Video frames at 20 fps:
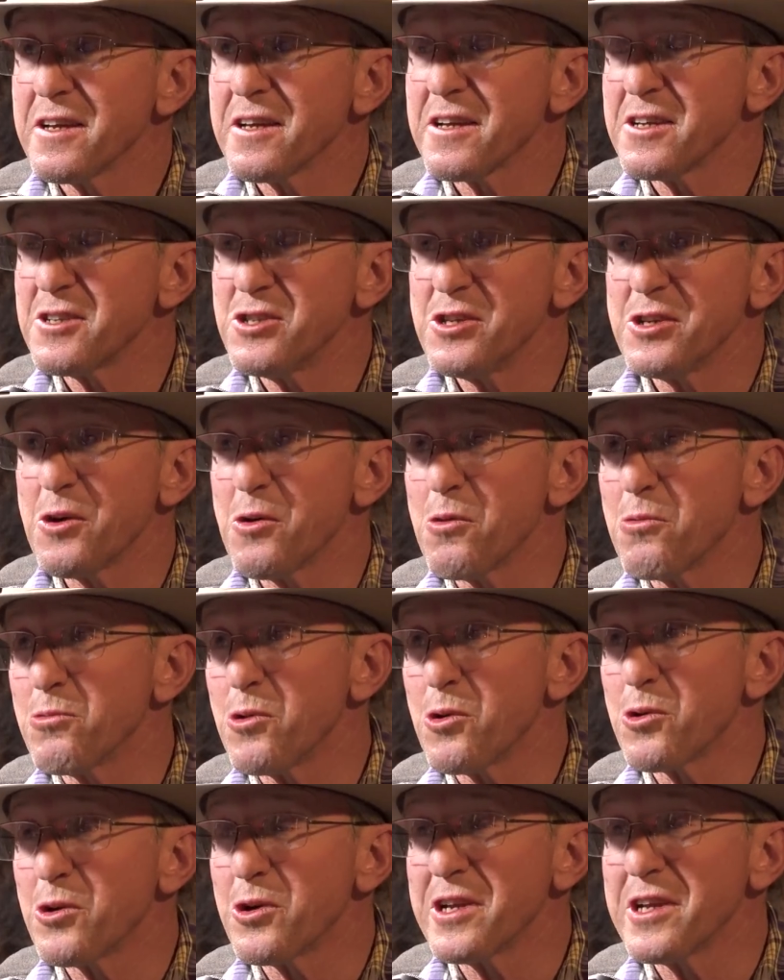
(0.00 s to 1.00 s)
Because you go
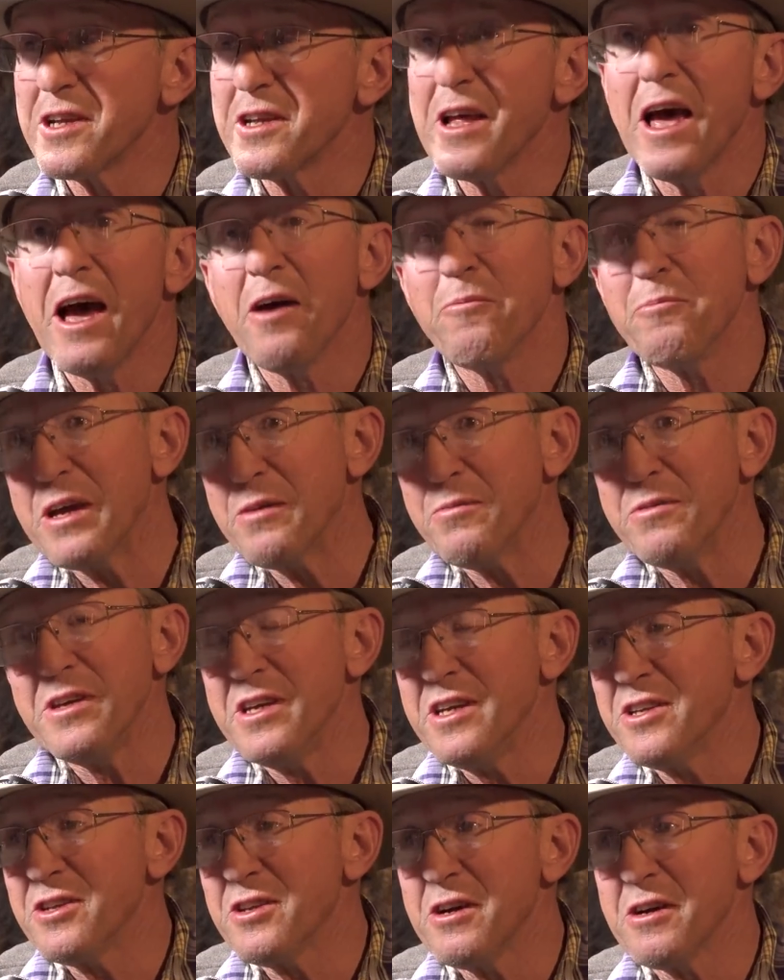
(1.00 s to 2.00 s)
roaring in. Maybe
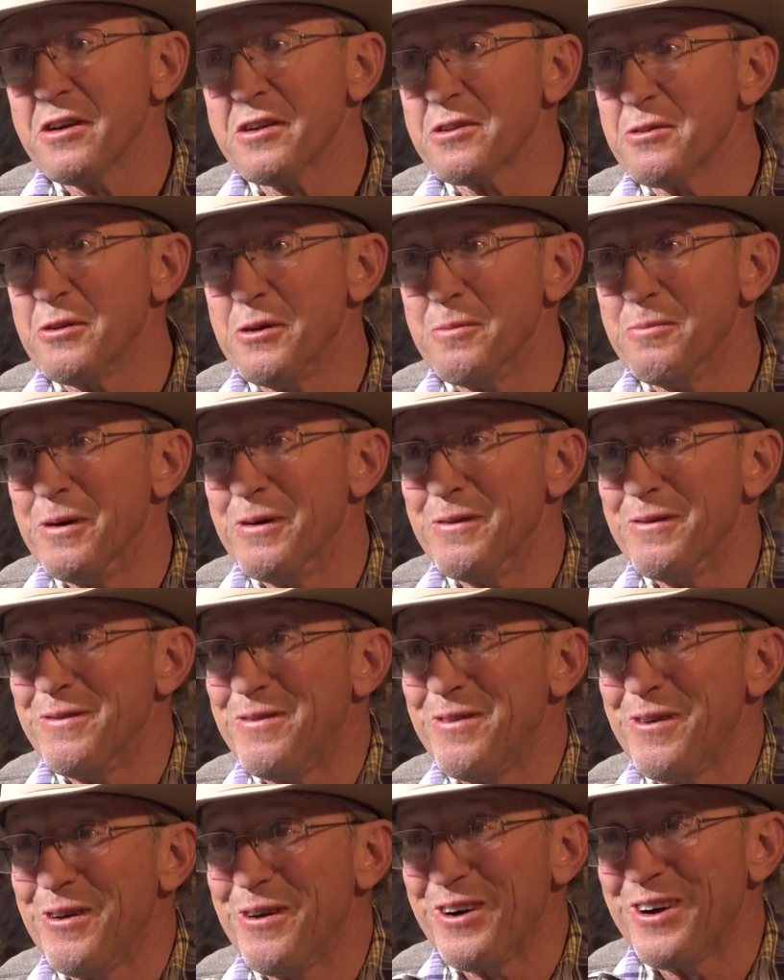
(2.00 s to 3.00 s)
he talked to him
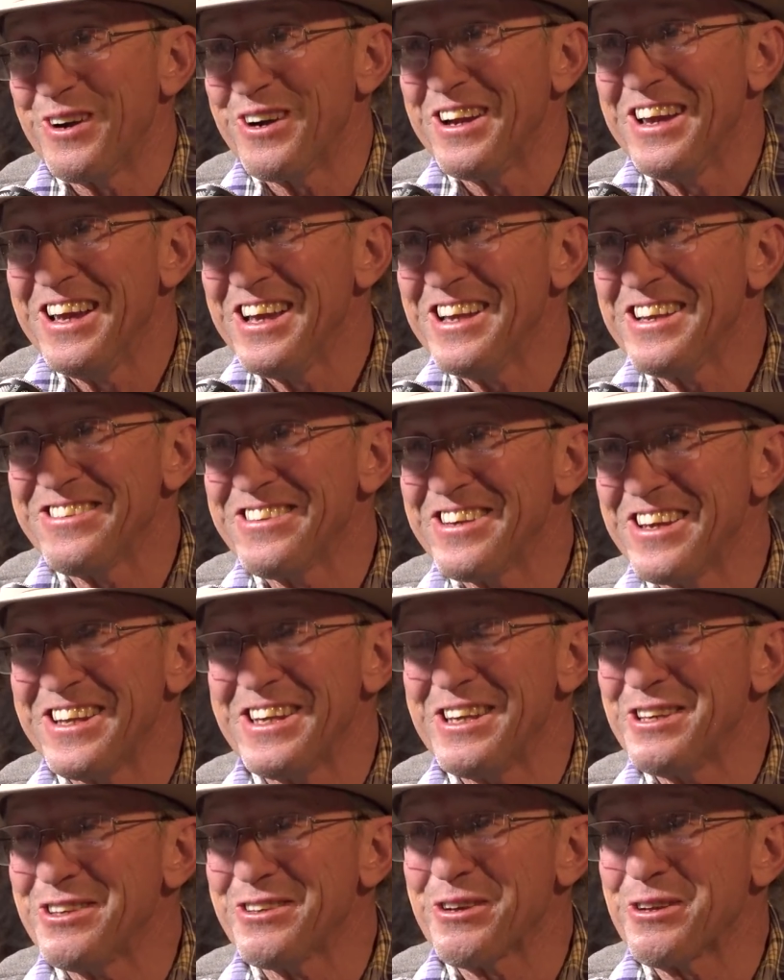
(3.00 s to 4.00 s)
before and said
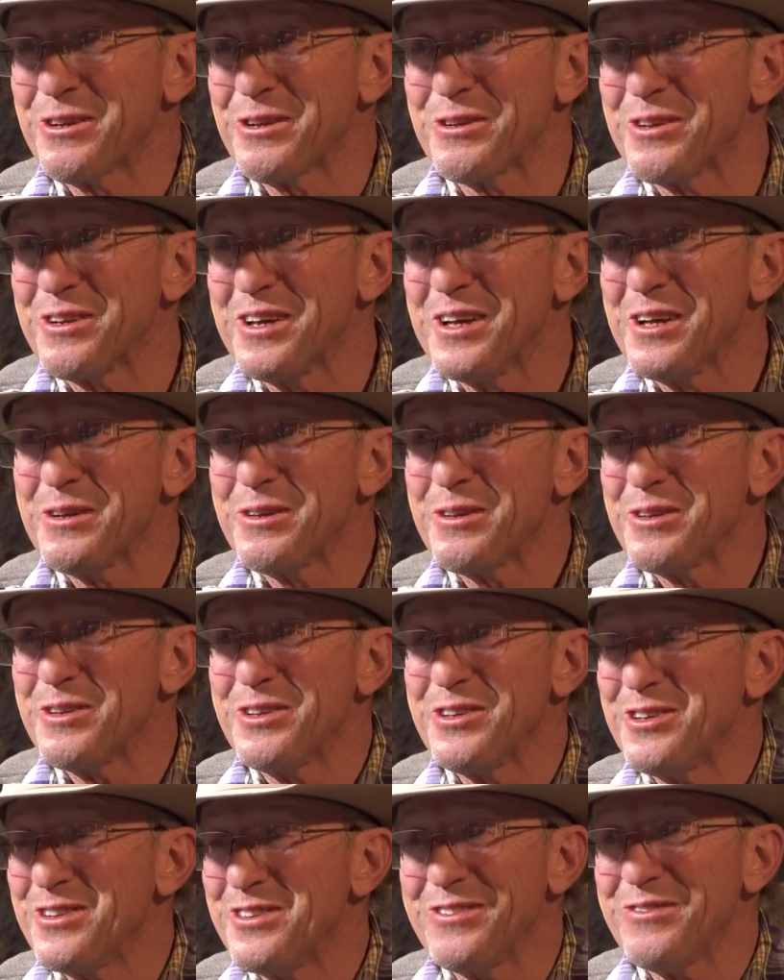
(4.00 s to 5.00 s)
he's going to
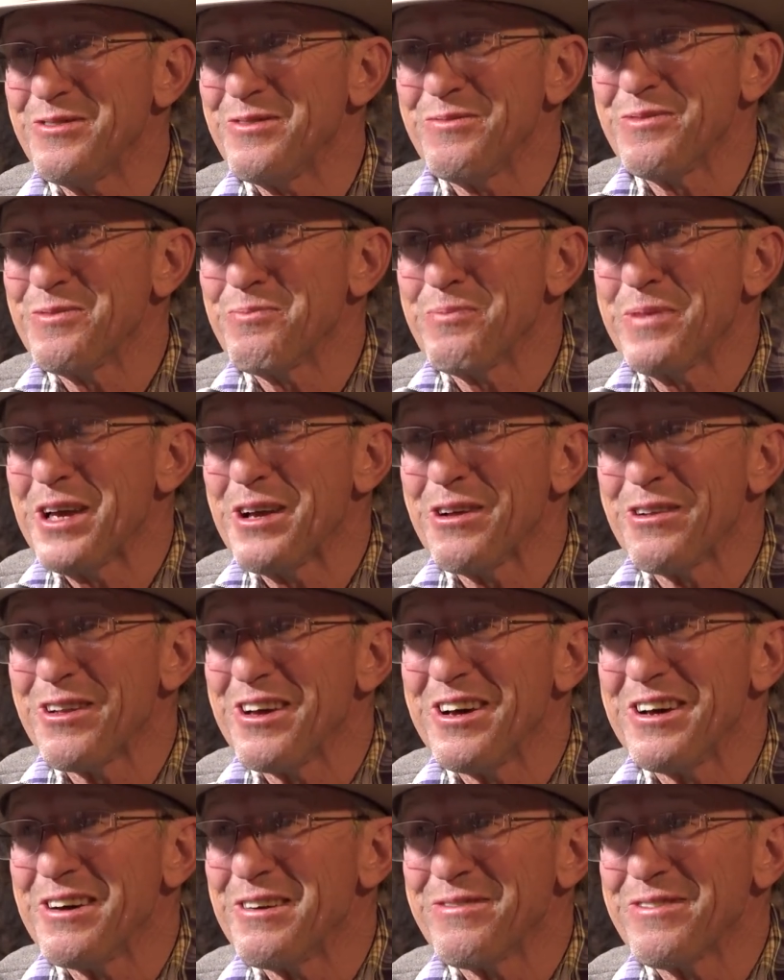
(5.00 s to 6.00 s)
bail
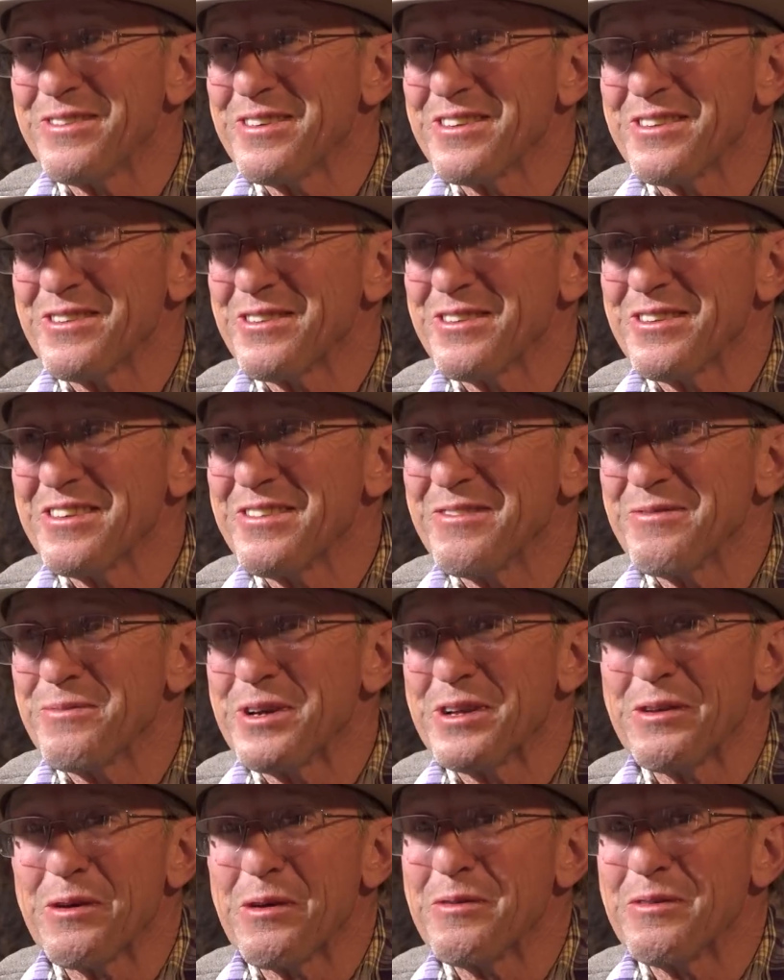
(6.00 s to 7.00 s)
off.
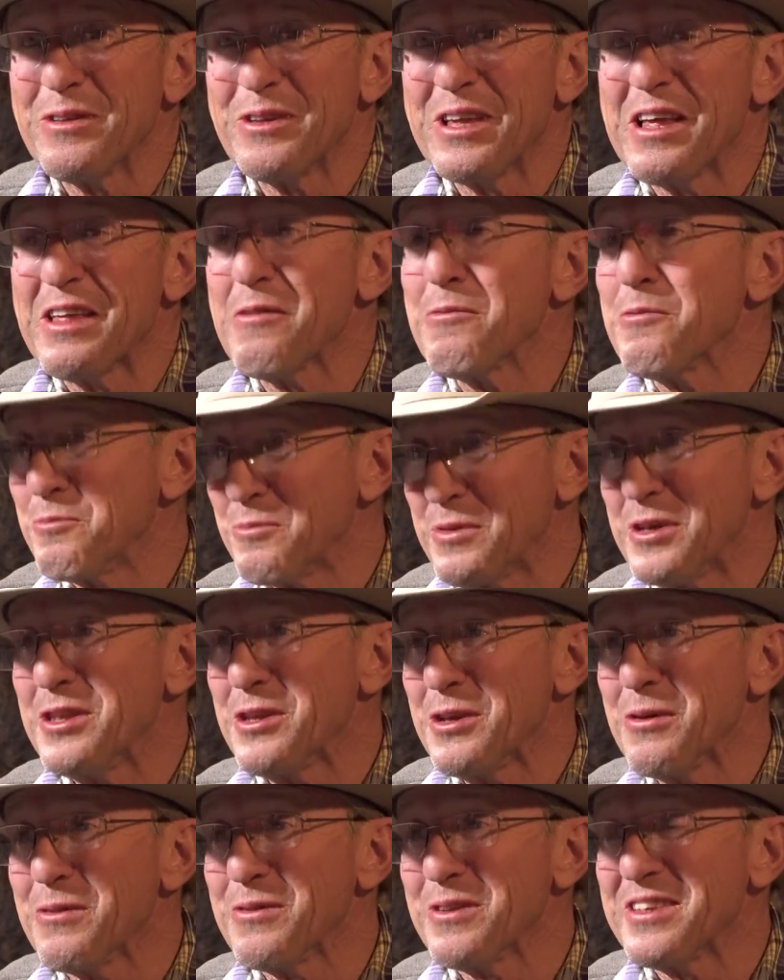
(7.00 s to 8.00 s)
But yeah, that'd be
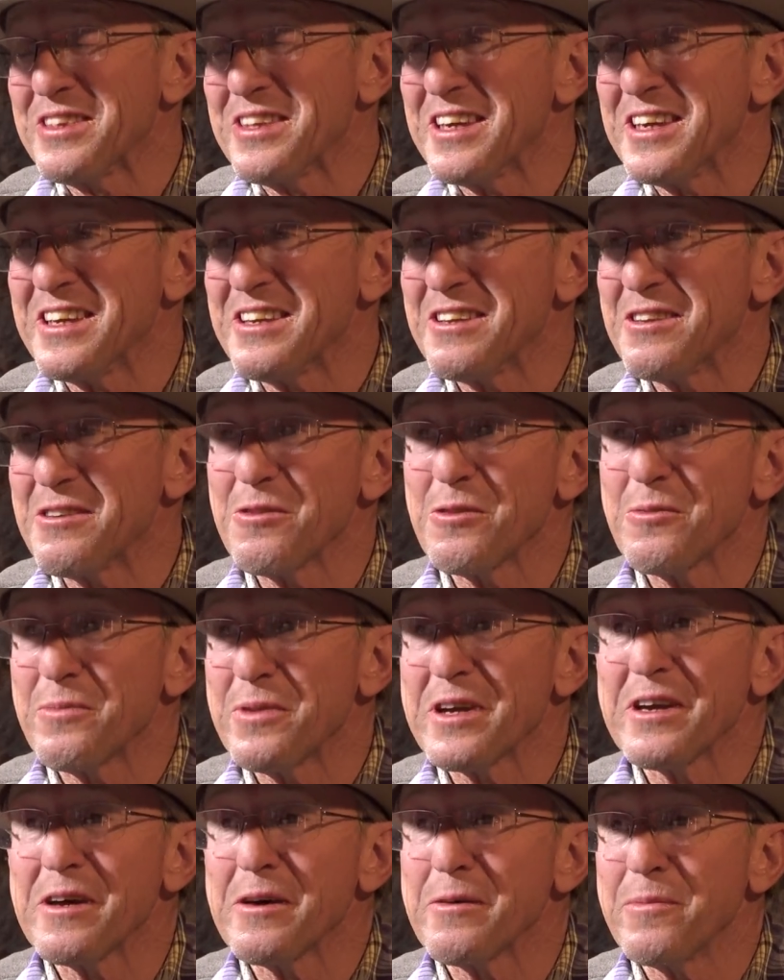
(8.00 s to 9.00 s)
the only thing, the
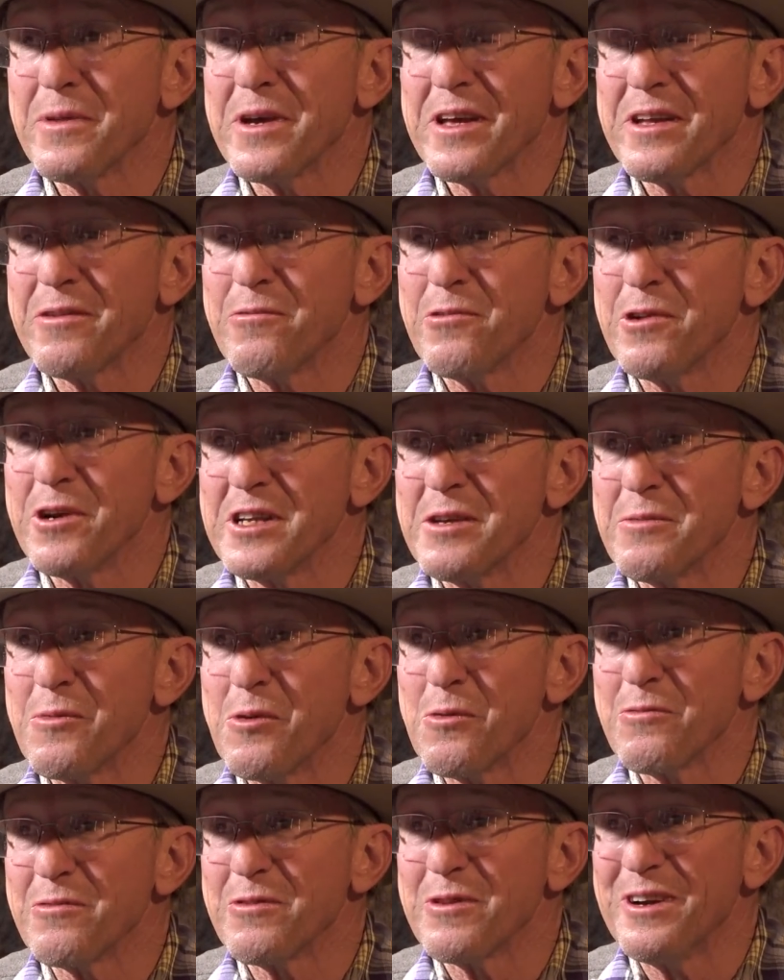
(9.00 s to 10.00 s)
pickup man run him
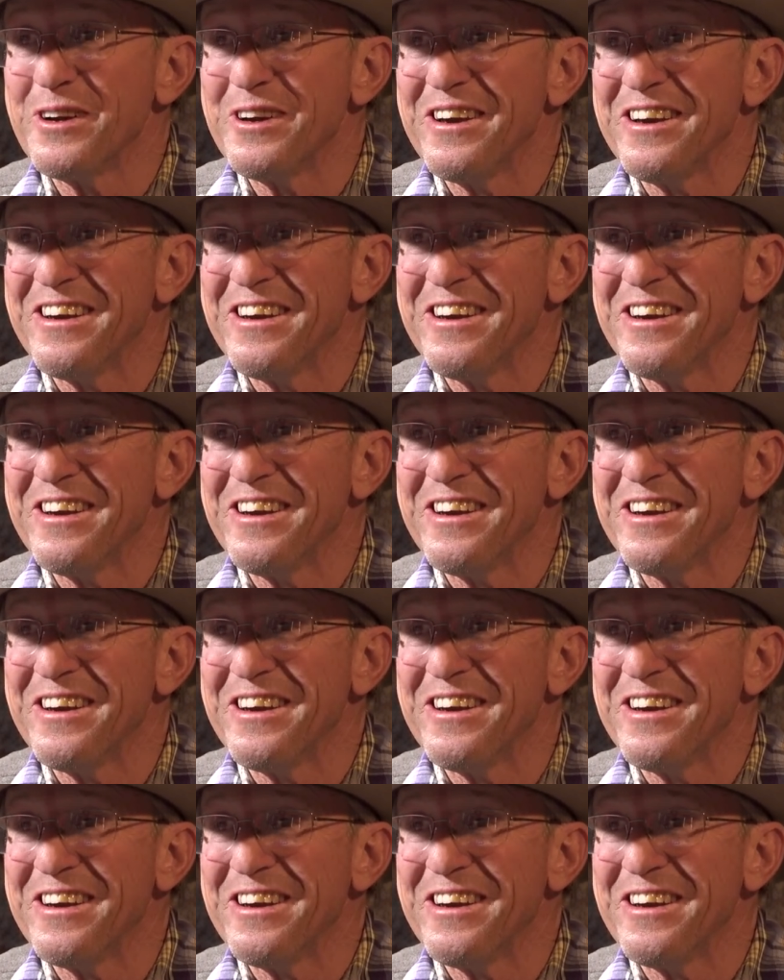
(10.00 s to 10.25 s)
over.